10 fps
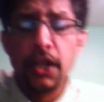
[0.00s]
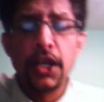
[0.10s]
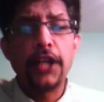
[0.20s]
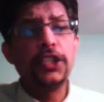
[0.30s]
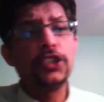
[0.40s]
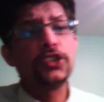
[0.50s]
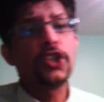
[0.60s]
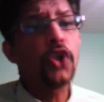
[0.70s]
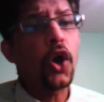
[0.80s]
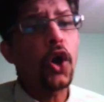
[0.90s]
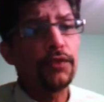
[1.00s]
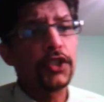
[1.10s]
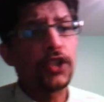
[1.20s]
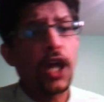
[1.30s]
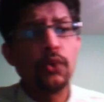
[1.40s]
and he's the talk of the
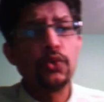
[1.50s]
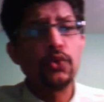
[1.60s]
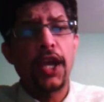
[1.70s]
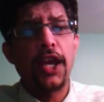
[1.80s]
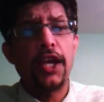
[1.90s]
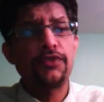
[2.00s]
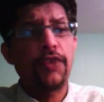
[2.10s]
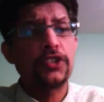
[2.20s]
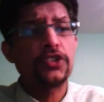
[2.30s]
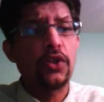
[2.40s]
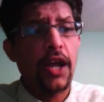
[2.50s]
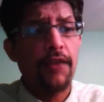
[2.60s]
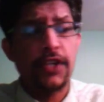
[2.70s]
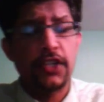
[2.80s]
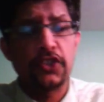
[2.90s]
town today as far as South
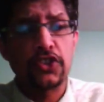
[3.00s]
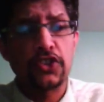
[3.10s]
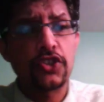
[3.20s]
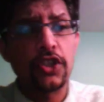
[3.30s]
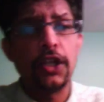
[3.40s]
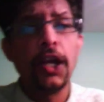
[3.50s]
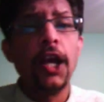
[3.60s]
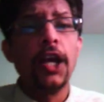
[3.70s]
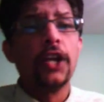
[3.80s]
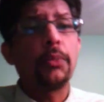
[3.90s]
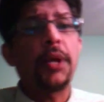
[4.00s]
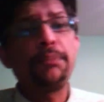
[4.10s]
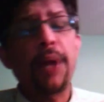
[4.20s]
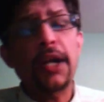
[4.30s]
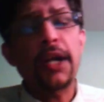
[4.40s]
Africa is concerned. So, but
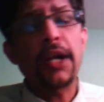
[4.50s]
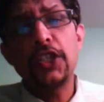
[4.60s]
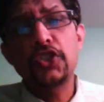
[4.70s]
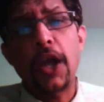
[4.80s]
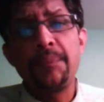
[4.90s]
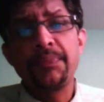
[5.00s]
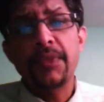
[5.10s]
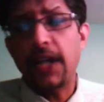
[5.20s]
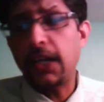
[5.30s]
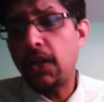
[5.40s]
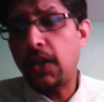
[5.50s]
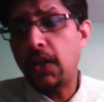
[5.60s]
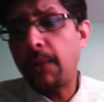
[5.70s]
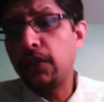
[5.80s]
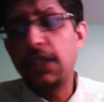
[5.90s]
Bangladesh, right now I'm
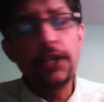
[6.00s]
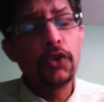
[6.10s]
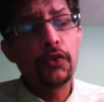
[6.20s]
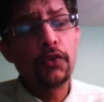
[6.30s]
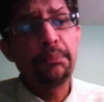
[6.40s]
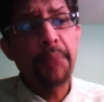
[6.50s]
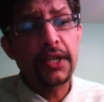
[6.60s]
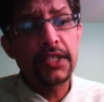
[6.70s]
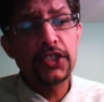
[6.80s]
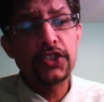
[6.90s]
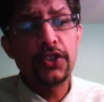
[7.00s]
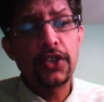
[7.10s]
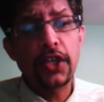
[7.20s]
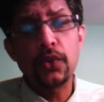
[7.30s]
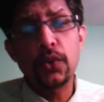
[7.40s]
going to leave you from Bangladesh and
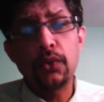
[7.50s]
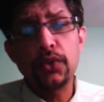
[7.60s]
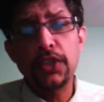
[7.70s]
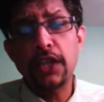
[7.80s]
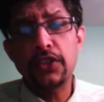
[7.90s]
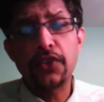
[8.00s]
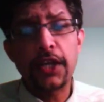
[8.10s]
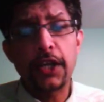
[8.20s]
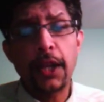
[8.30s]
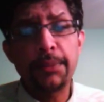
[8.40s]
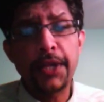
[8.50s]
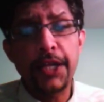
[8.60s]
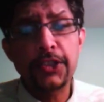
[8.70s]
take you down to the other cricket updates.